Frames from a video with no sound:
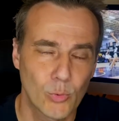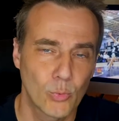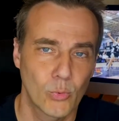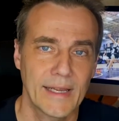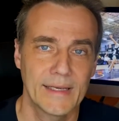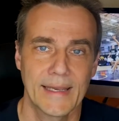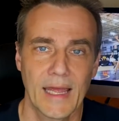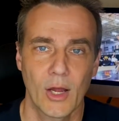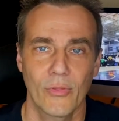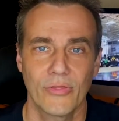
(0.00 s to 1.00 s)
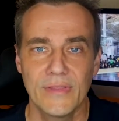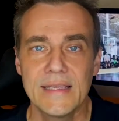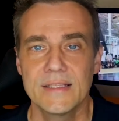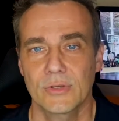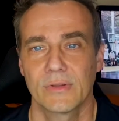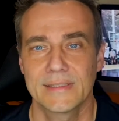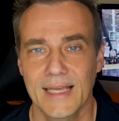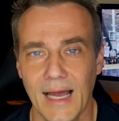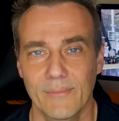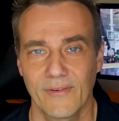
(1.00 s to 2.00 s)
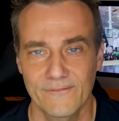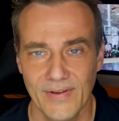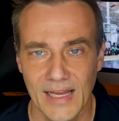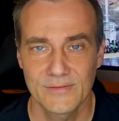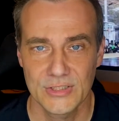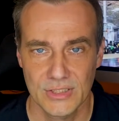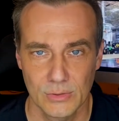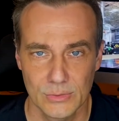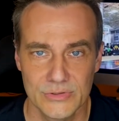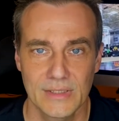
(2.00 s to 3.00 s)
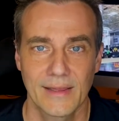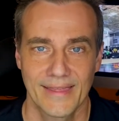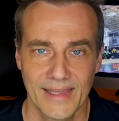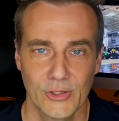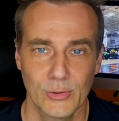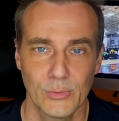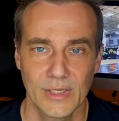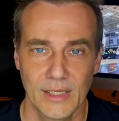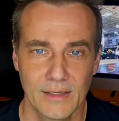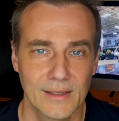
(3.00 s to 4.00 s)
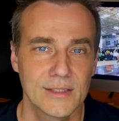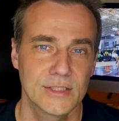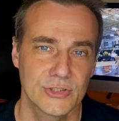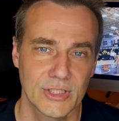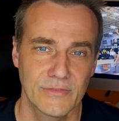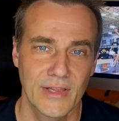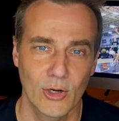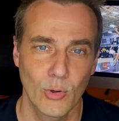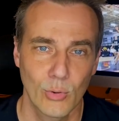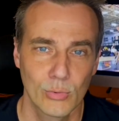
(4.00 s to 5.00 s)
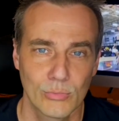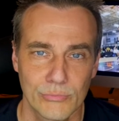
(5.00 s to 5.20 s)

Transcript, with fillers: right now, these are the top five skills that you need to achieve that goal.